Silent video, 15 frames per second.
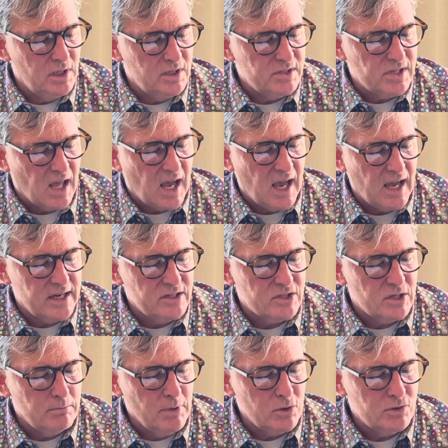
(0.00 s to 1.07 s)
it is the
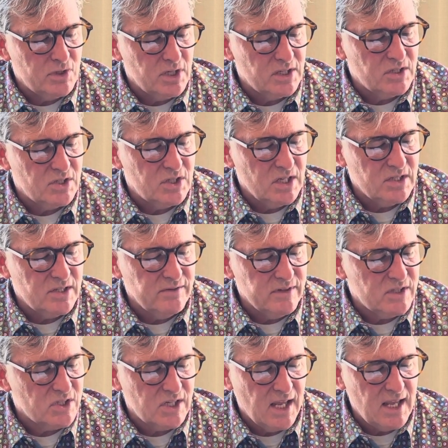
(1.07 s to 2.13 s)
highest and most extensive
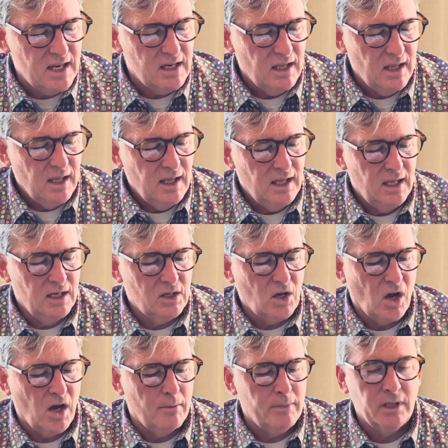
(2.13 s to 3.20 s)
estate in
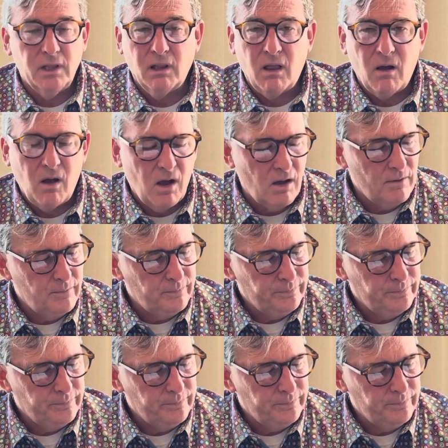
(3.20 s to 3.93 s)
common law.